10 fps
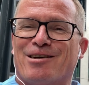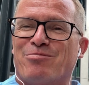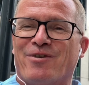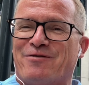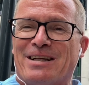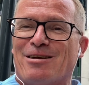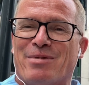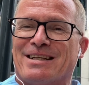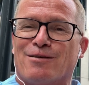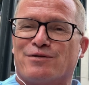the
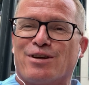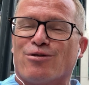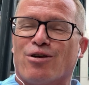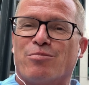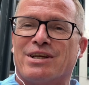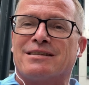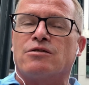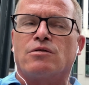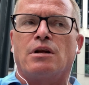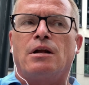fundament of the European
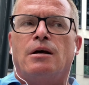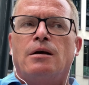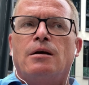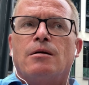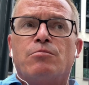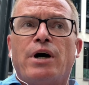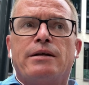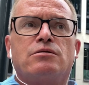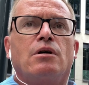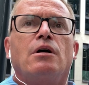Union.
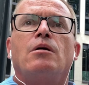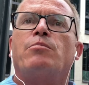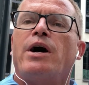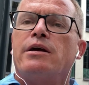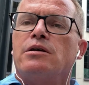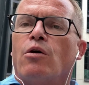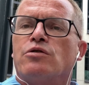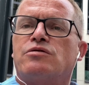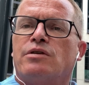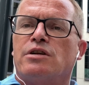But by
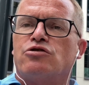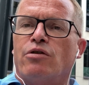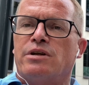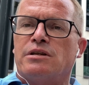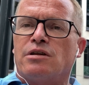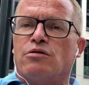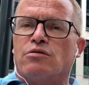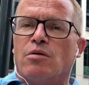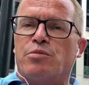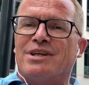Austria joining the
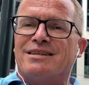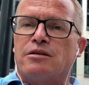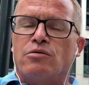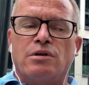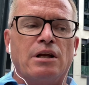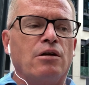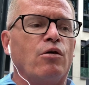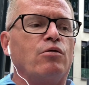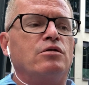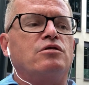European Union,
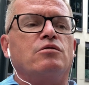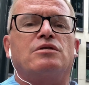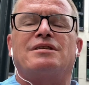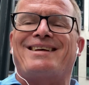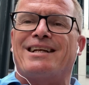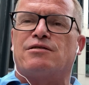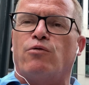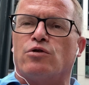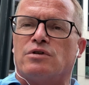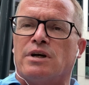also this
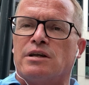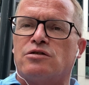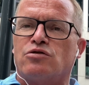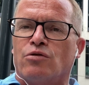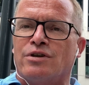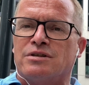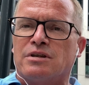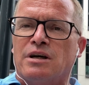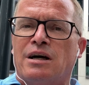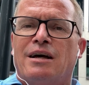headquarter has joined.
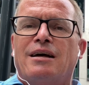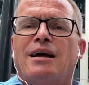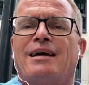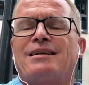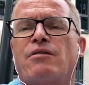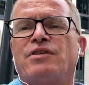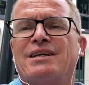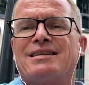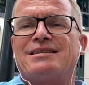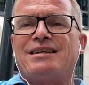Uh, and I
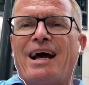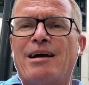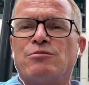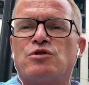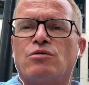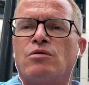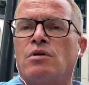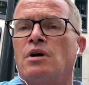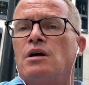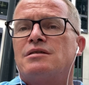think it's time
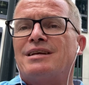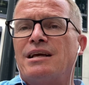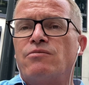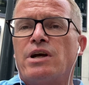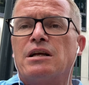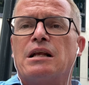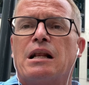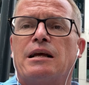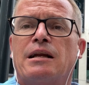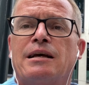to say very
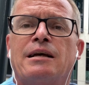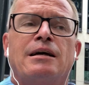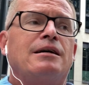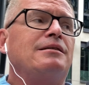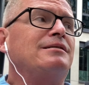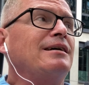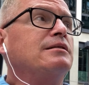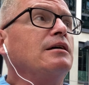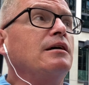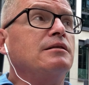clearly
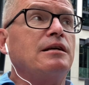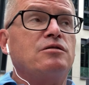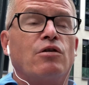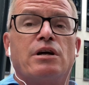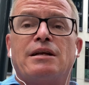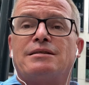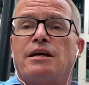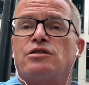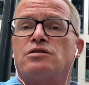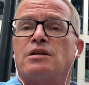that uh, this
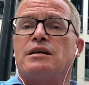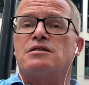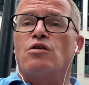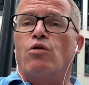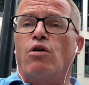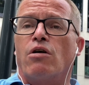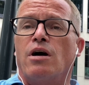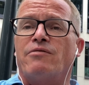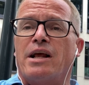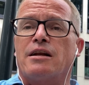organization is no
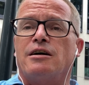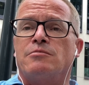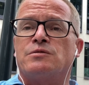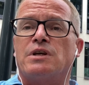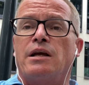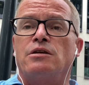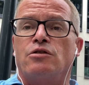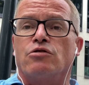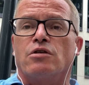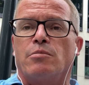longer welcomed in
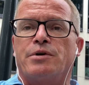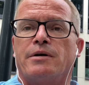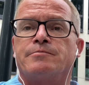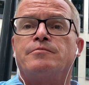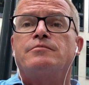Europe uh,